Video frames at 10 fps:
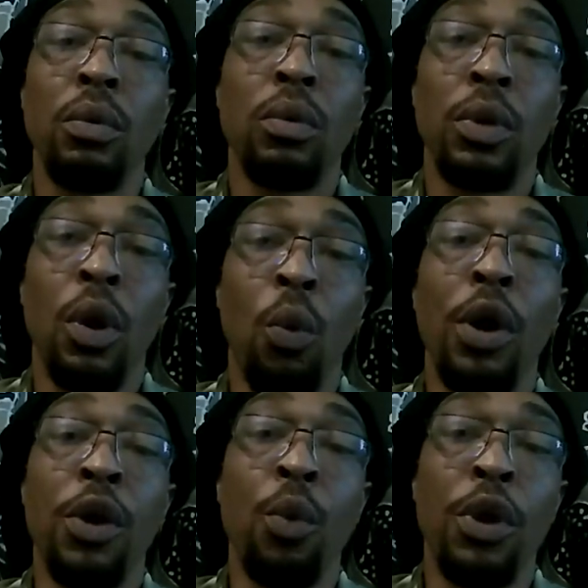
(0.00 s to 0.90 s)

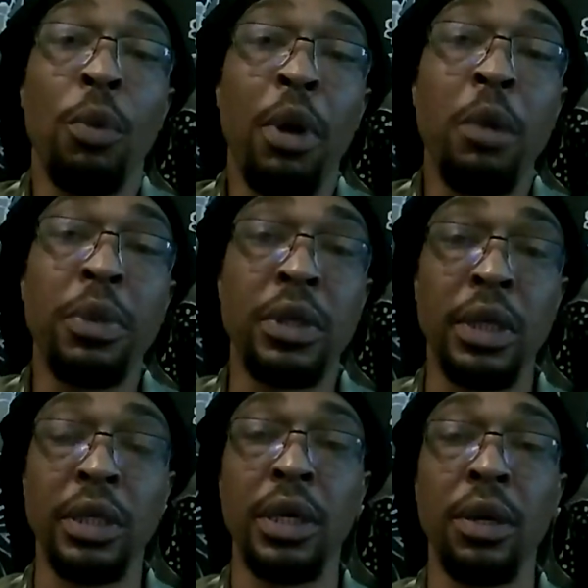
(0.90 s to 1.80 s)
what your purpose
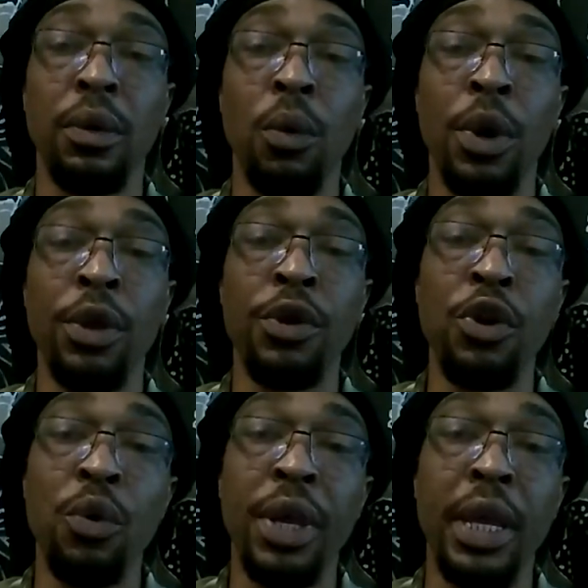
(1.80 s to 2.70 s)
is here, what you're
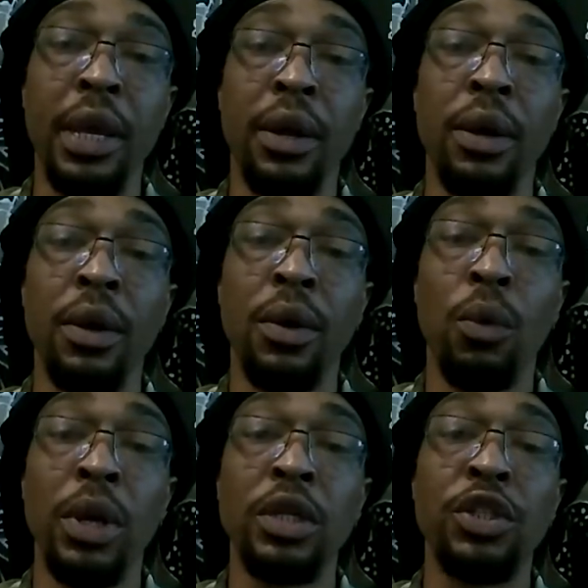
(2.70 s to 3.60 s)
doing here,
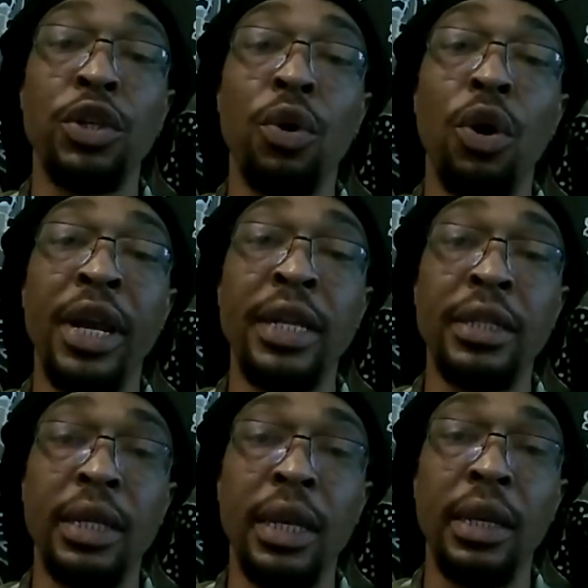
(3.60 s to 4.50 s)
what is your
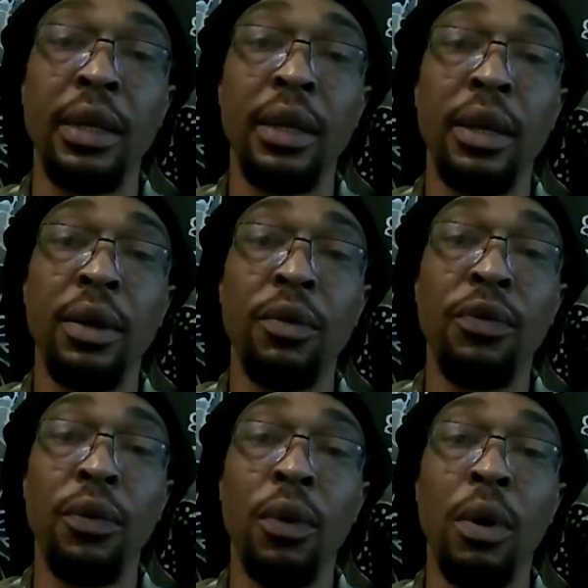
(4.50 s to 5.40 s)
intent
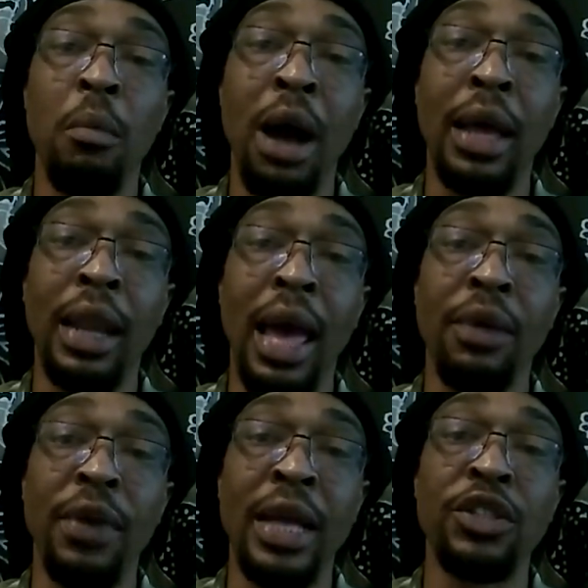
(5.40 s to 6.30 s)
for my
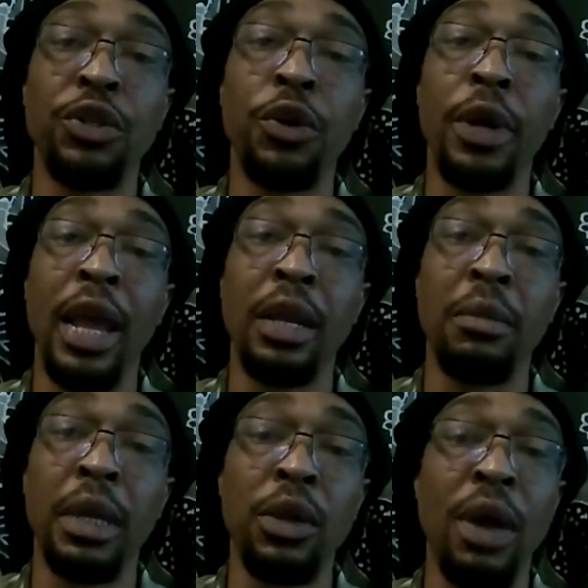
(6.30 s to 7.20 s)
life as you created
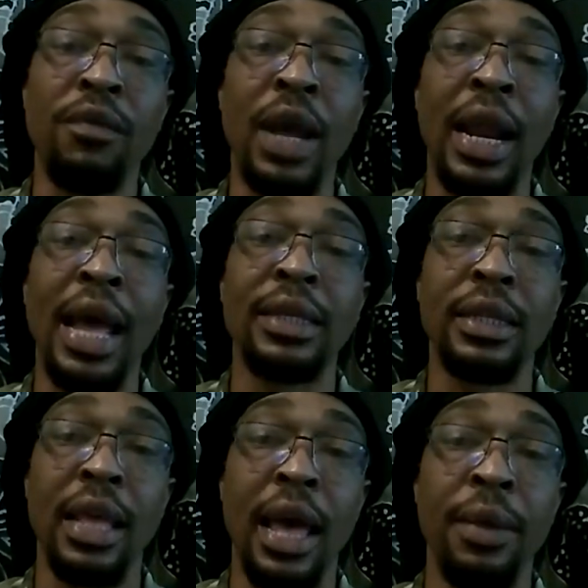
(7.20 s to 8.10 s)
me. You have not asked
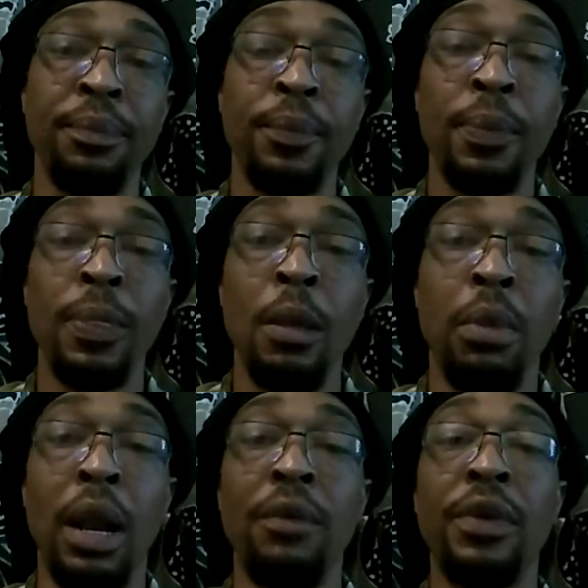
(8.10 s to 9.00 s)
that.
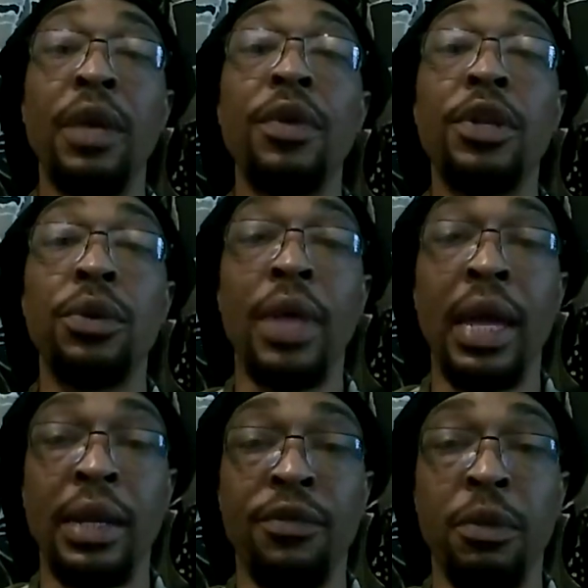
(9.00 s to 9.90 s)
But I've given you
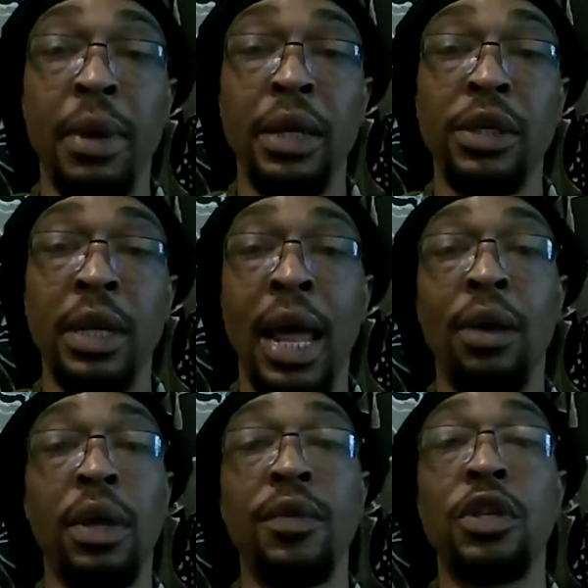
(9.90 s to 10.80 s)
that information, and I'll
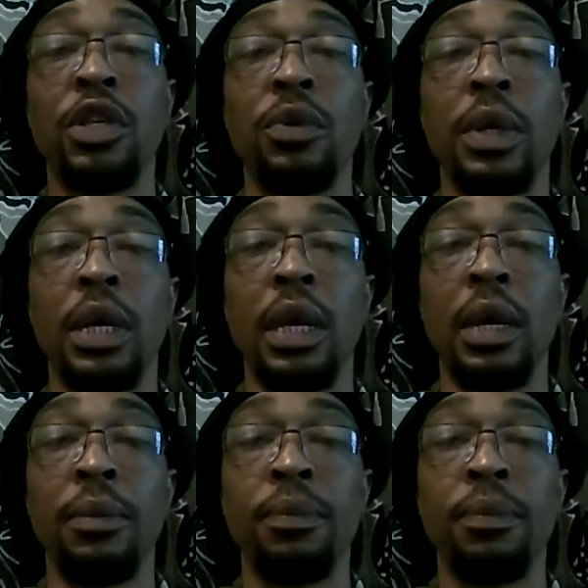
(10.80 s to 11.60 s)
give it to you again.